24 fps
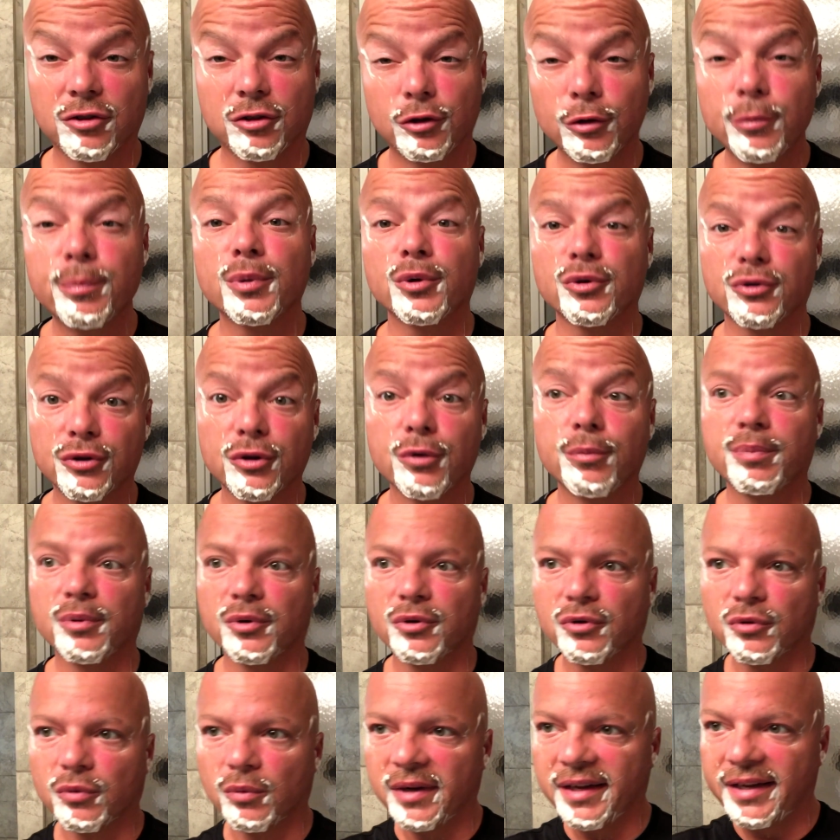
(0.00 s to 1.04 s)
super, super
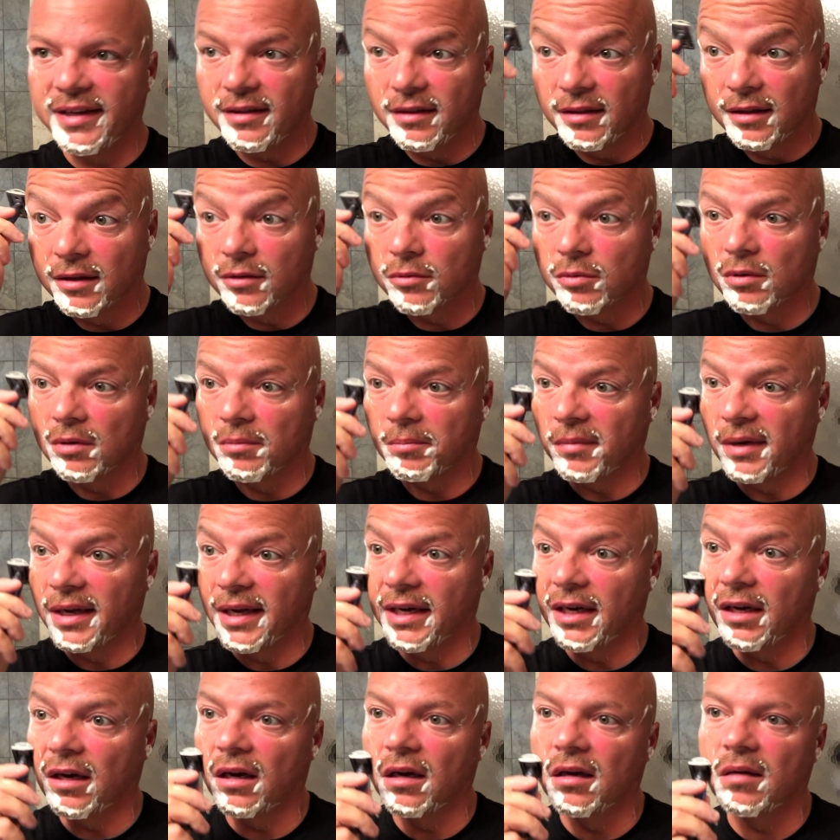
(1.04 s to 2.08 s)
sweet, this one may
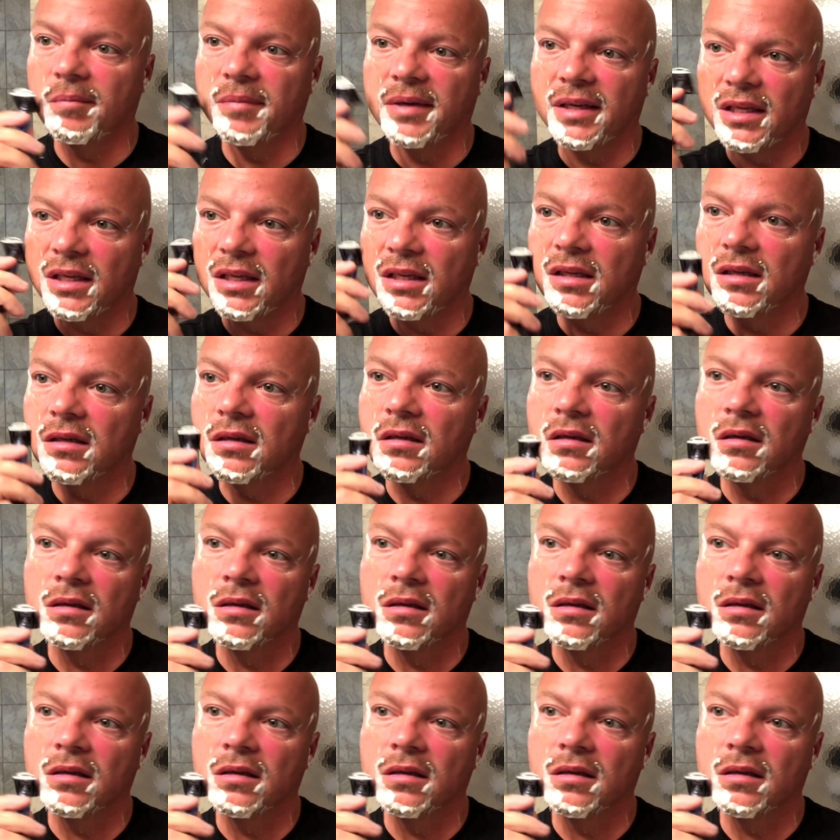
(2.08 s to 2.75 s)
not be.